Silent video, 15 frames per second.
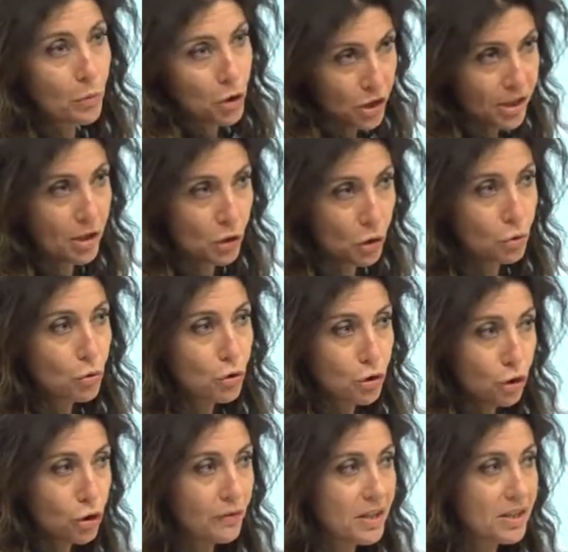which is a
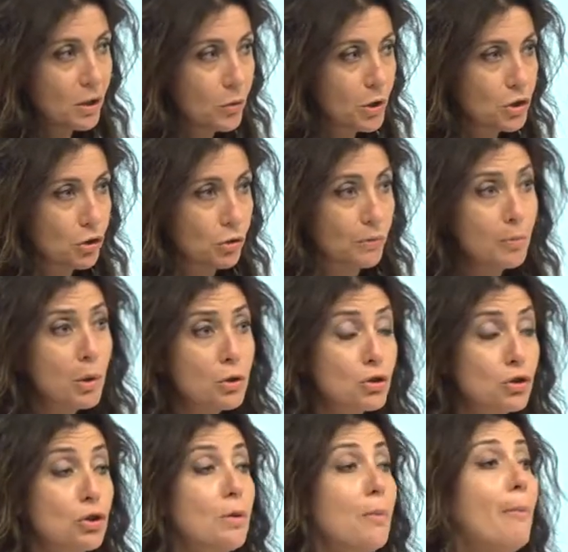solution of this equation of
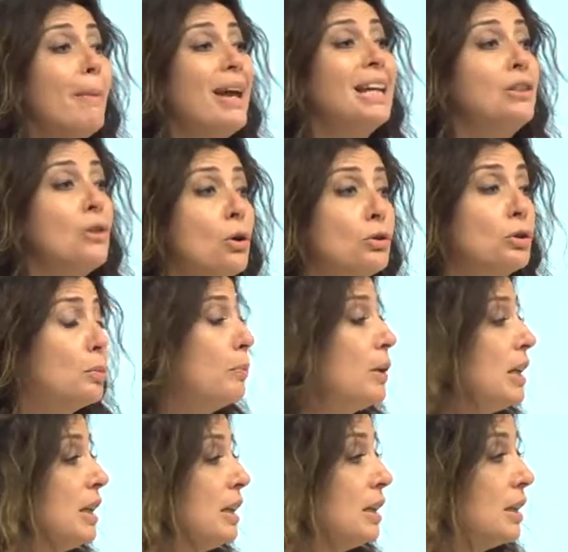motion, may not
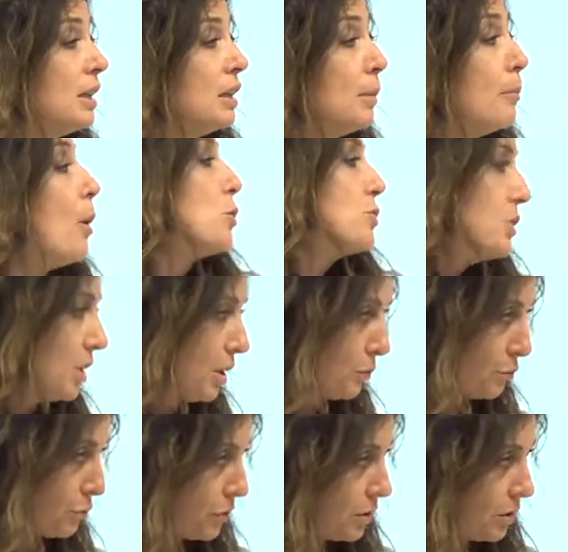be positive.
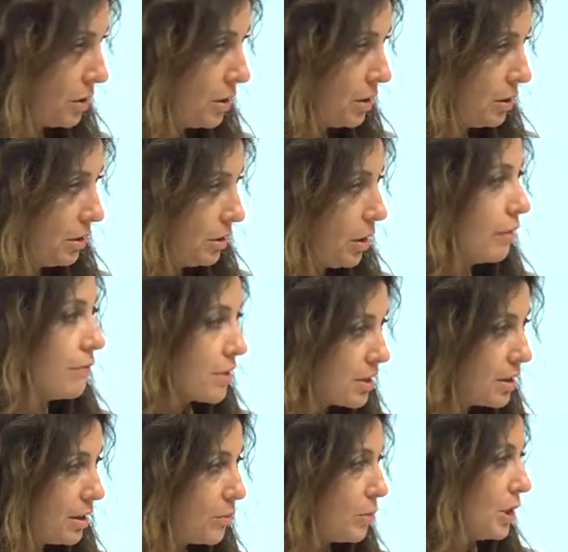
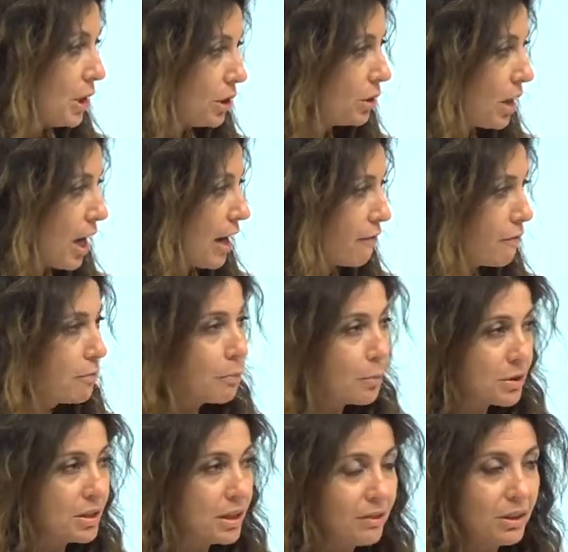Obviously, we need to have
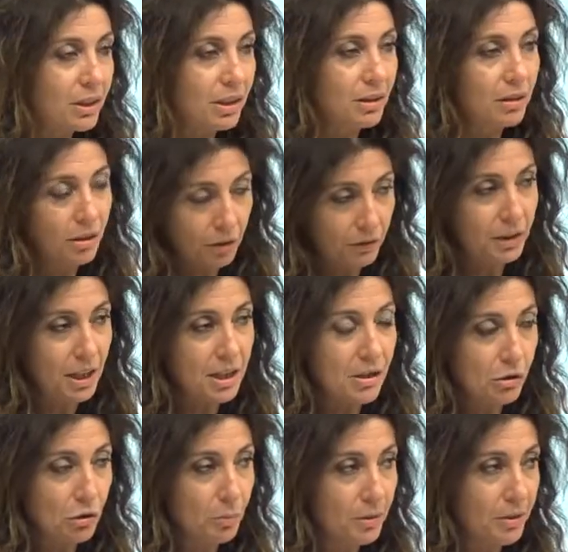positivity of the
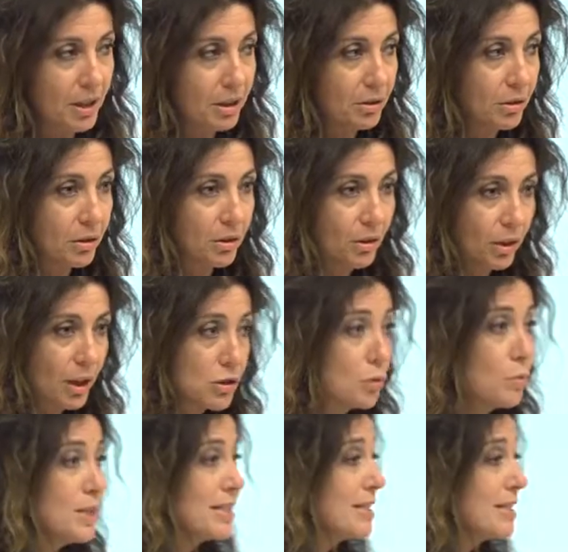density operator. Okay, so we